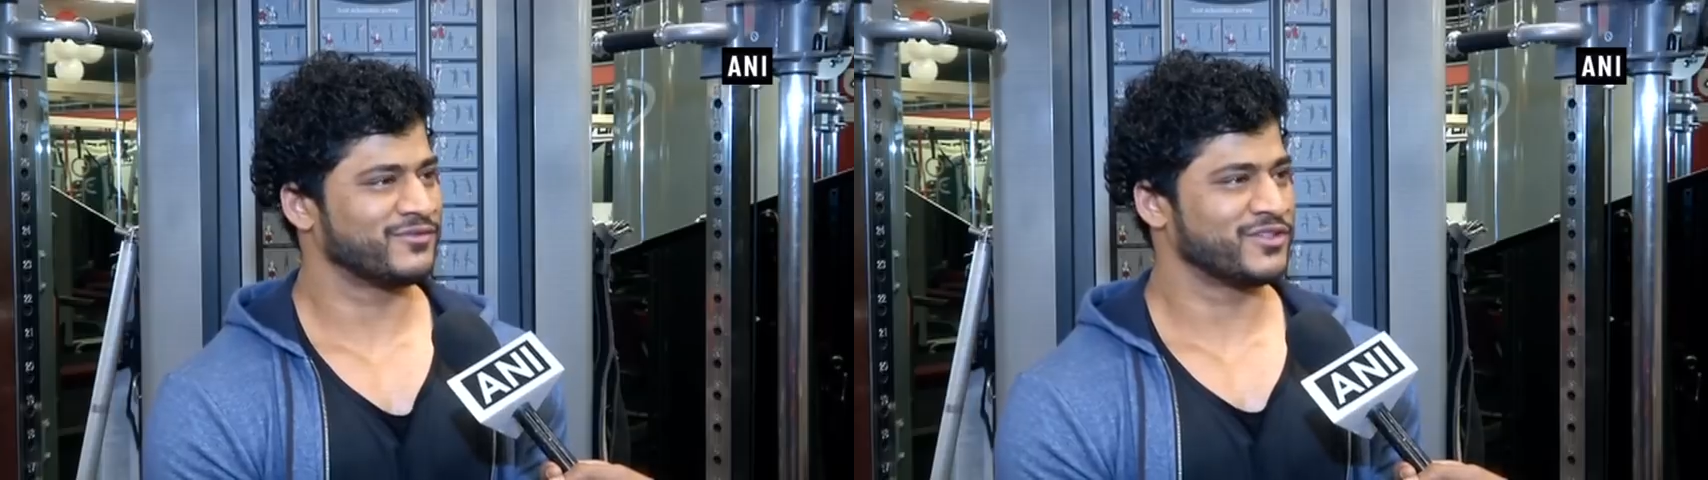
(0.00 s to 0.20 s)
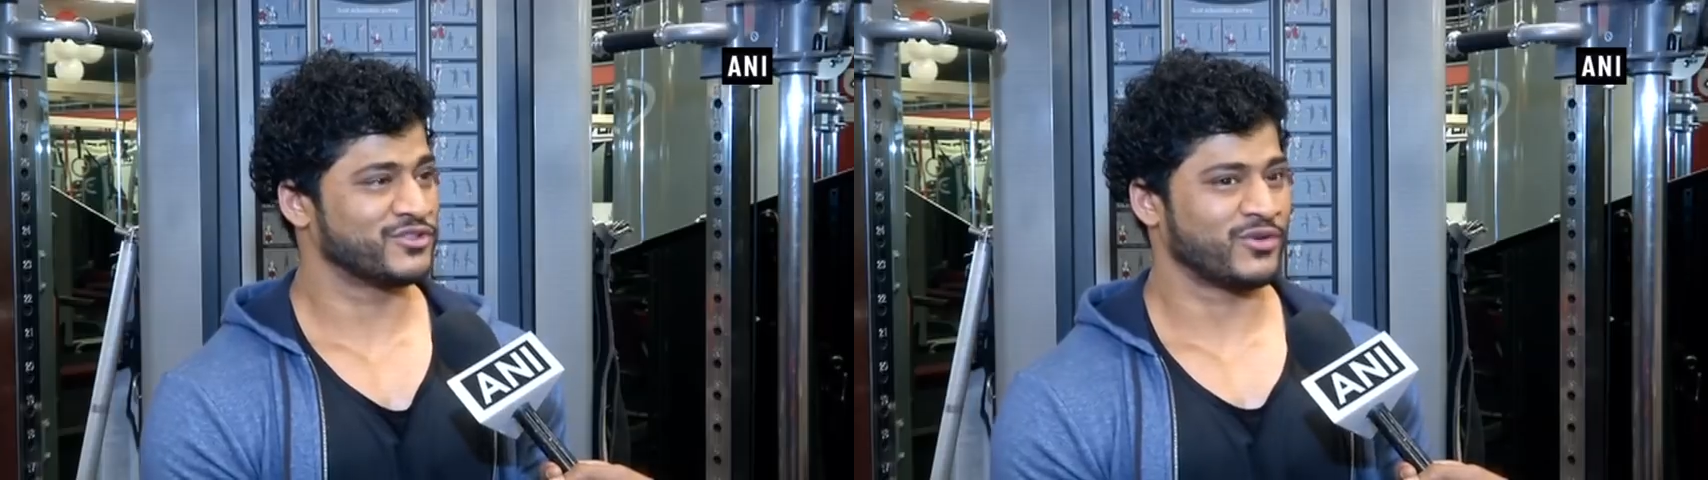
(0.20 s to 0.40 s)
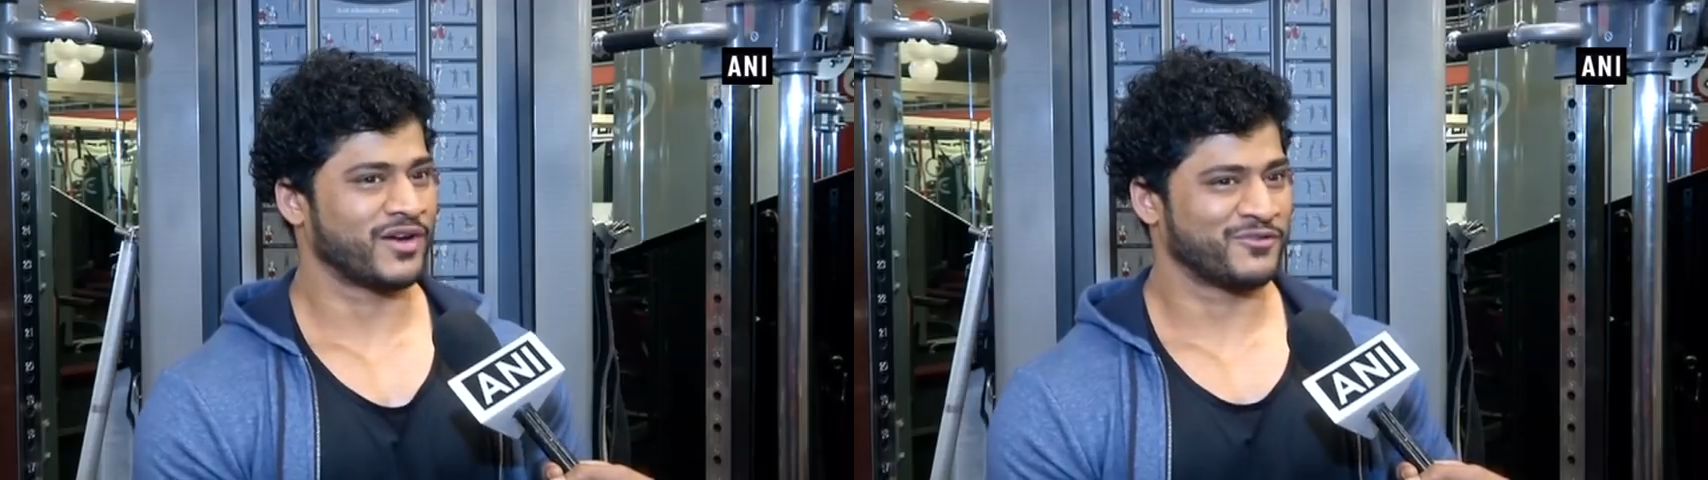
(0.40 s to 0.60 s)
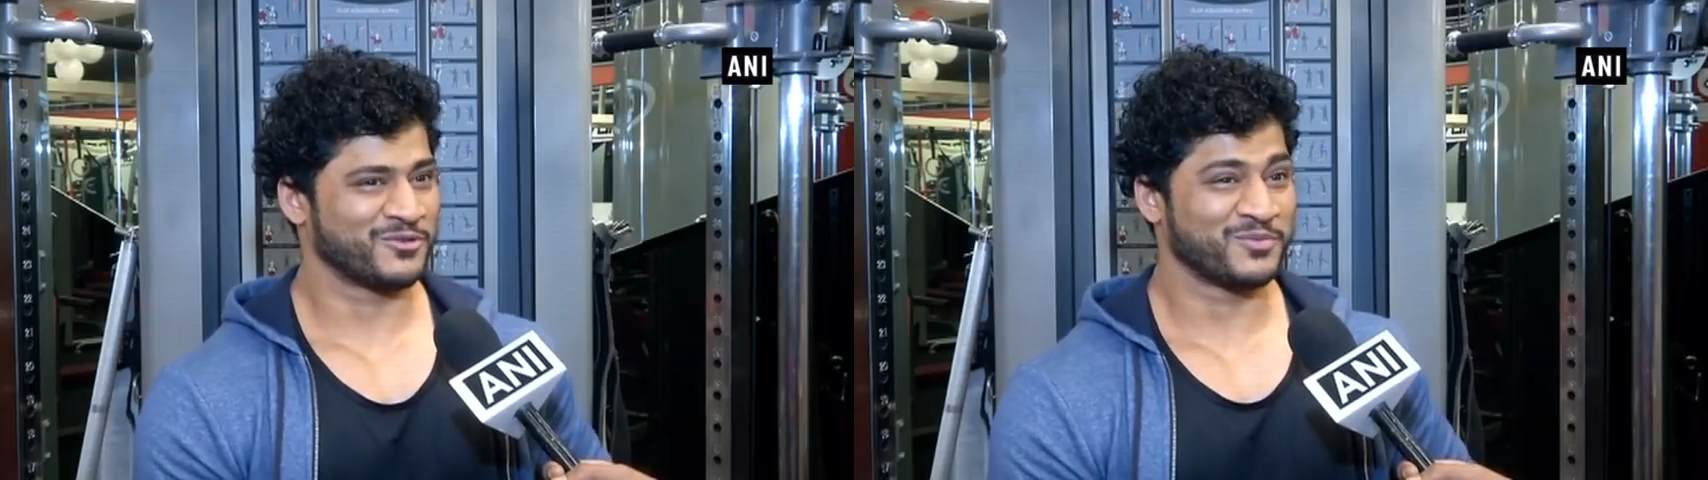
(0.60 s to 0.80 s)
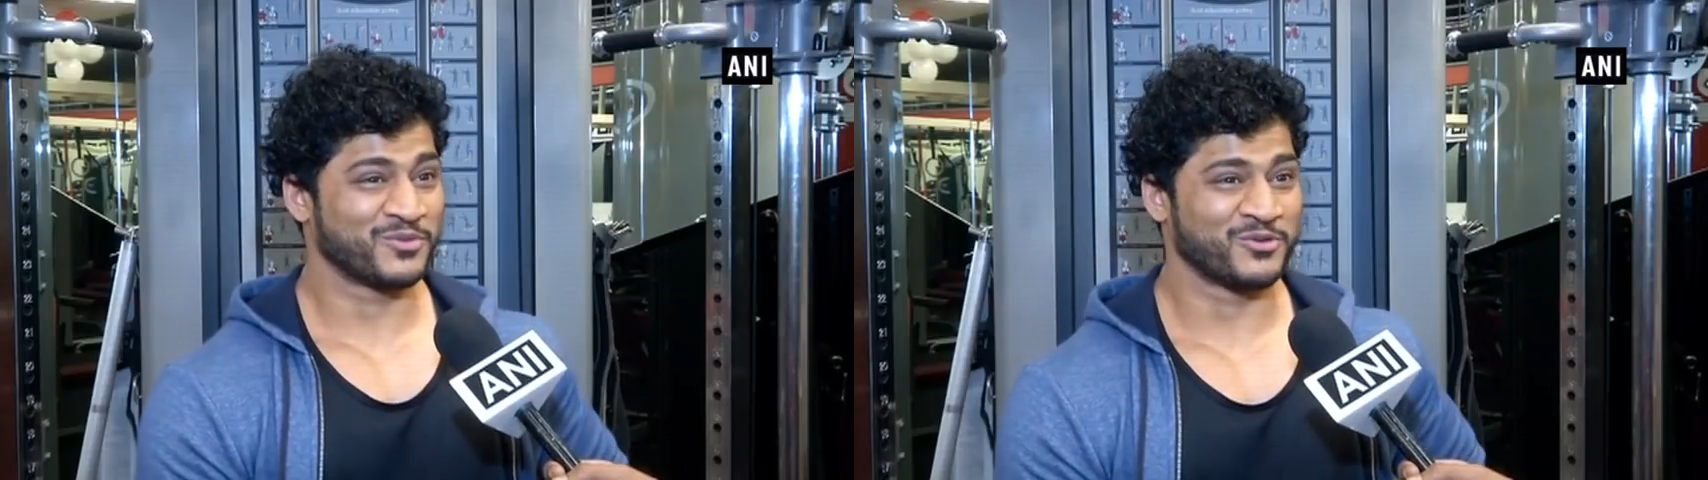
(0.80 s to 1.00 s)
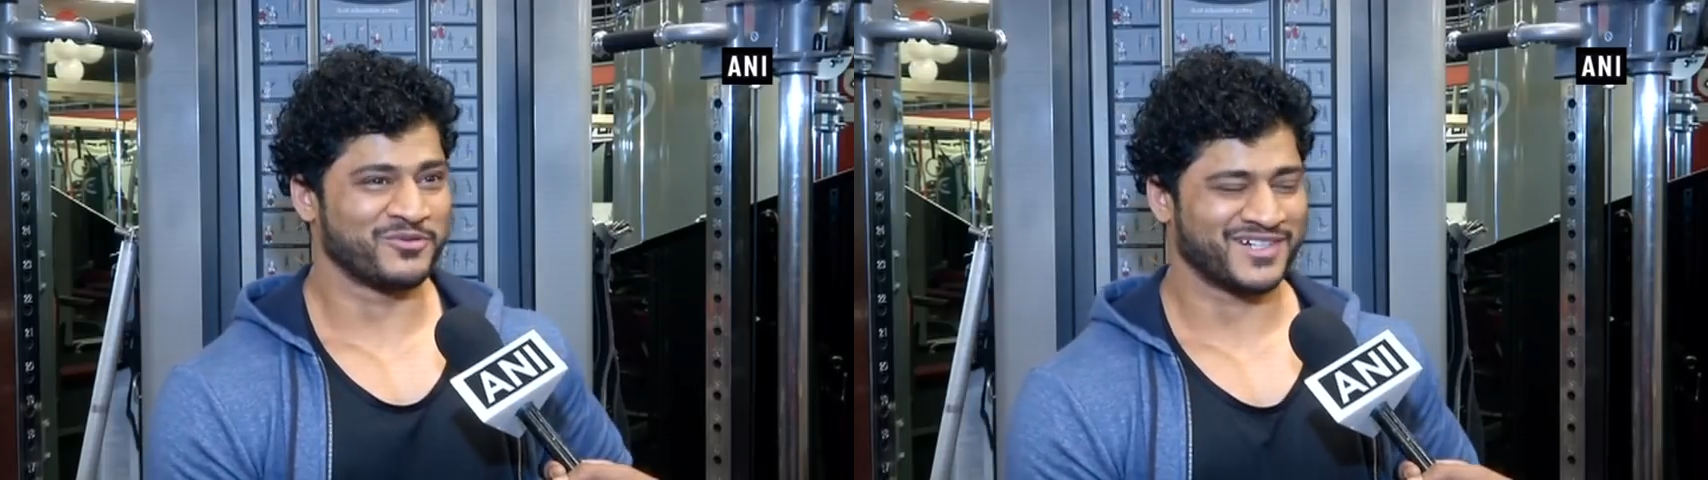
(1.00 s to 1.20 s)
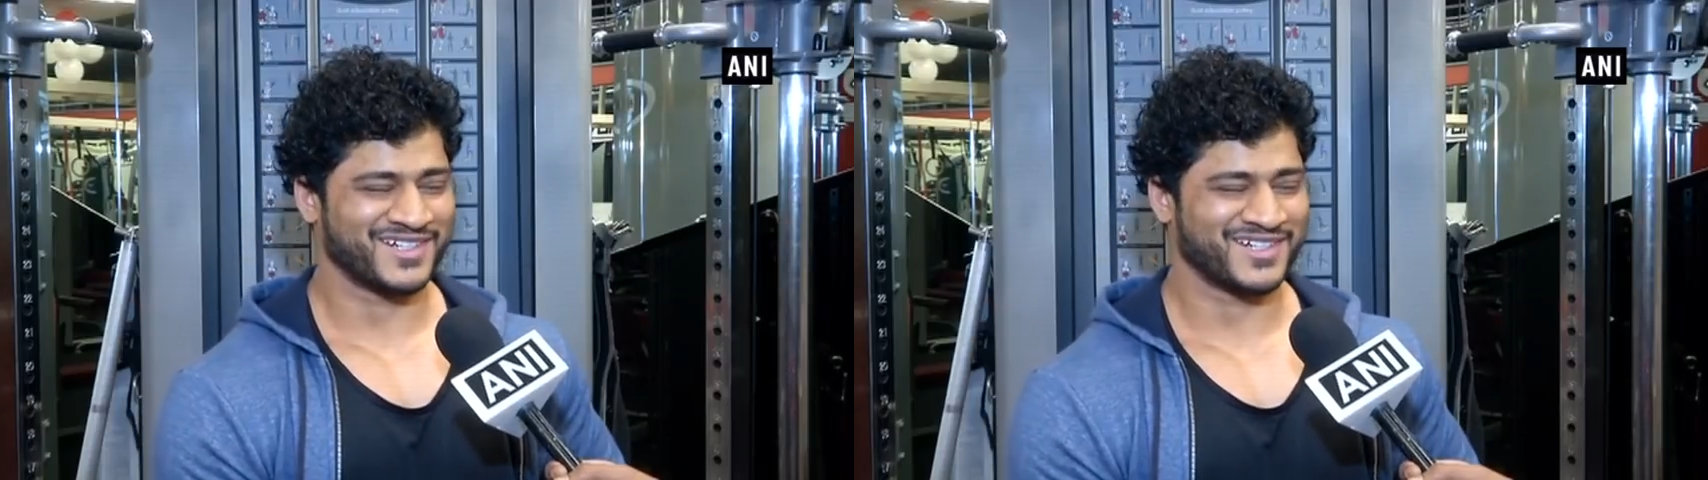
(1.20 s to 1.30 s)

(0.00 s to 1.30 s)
which you have to prove